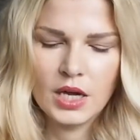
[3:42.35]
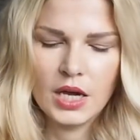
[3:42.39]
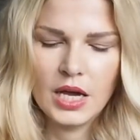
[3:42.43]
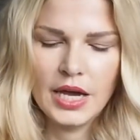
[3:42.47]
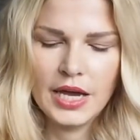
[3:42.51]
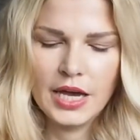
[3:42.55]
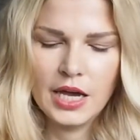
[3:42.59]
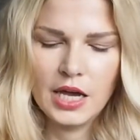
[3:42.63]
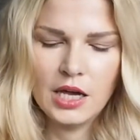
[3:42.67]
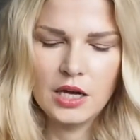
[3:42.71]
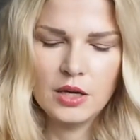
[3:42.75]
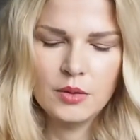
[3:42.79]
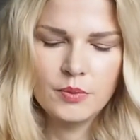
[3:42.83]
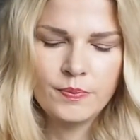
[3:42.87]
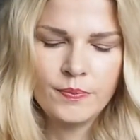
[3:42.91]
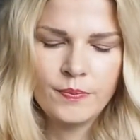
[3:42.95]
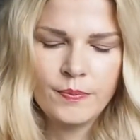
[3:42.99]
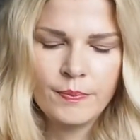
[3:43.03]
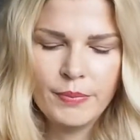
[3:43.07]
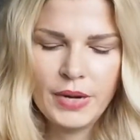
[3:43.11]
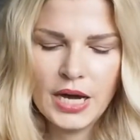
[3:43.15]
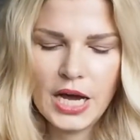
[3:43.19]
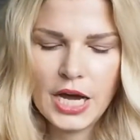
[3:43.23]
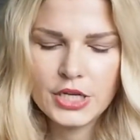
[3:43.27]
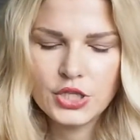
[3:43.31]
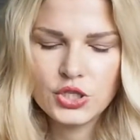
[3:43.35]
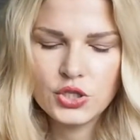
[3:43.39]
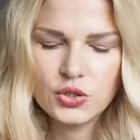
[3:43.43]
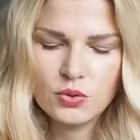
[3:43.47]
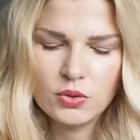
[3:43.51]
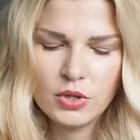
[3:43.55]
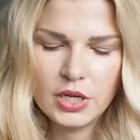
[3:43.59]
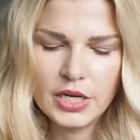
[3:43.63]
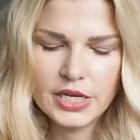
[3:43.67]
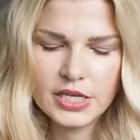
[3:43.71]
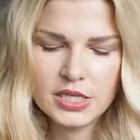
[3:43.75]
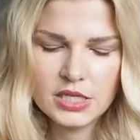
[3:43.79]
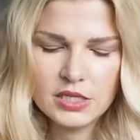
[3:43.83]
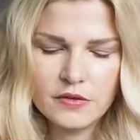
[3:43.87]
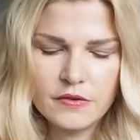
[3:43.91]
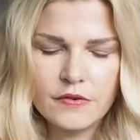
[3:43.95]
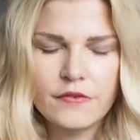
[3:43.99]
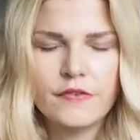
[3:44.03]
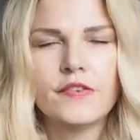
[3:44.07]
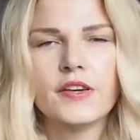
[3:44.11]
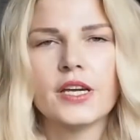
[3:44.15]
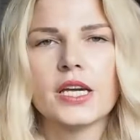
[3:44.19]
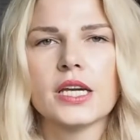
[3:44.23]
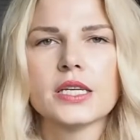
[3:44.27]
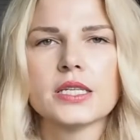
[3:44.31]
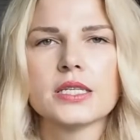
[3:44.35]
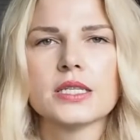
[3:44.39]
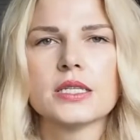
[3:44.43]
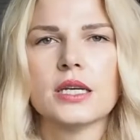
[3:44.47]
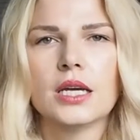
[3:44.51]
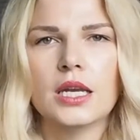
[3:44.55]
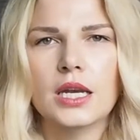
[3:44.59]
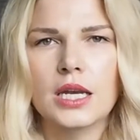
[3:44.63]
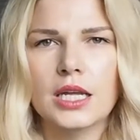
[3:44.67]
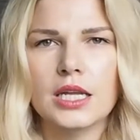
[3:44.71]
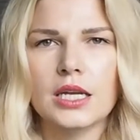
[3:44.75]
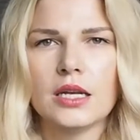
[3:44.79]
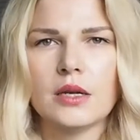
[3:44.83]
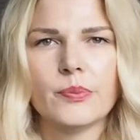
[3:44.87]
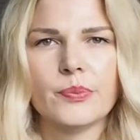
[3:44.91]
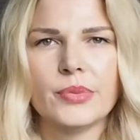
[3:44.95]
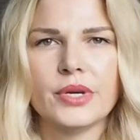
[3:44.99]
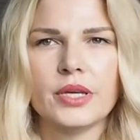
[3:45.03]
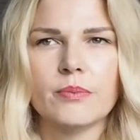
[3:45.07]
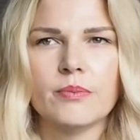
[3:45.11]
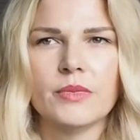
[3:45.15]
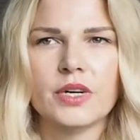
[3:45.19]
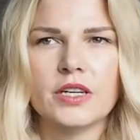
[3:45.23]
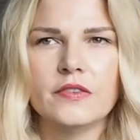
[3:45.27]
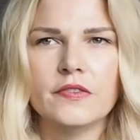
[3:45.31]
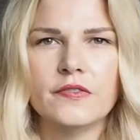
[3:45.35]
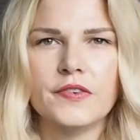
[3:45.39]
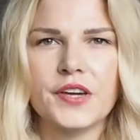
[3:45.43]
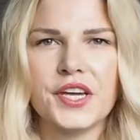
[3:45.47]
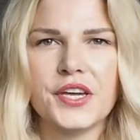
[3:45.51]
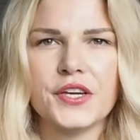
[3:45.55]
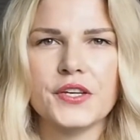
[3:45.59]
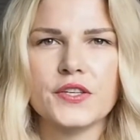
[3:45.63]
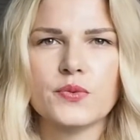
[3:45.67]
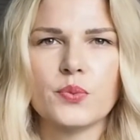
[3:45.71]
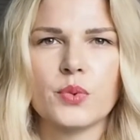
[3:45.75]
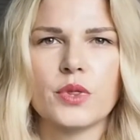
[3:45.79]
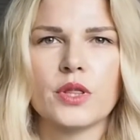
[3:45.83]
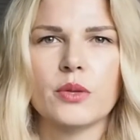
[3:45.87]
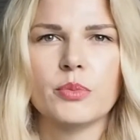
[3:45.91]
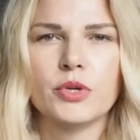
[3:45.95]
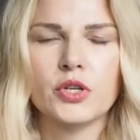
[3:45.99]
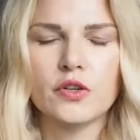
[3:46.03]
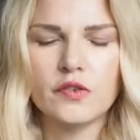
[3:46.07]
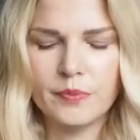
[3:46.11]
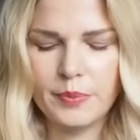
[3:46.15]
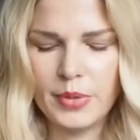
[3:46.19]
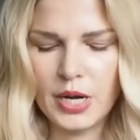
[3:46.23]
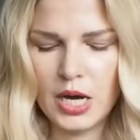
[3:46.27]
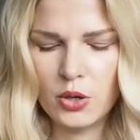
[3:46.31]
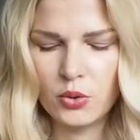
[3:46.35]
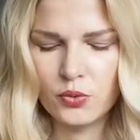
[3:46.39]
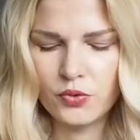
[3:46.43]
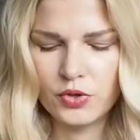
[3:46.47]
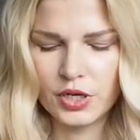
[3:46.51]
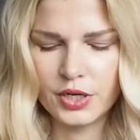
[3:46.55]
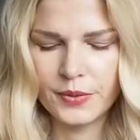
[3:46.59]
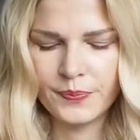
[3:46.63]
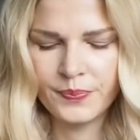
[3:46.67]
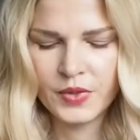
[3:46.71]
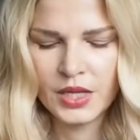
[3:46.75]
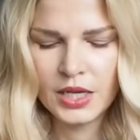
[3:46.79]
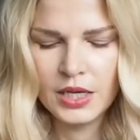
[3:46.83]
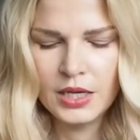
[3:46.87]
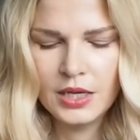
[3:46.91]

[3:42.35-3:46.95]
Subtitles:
but I do like to fix a little bit my face with a bit of powder.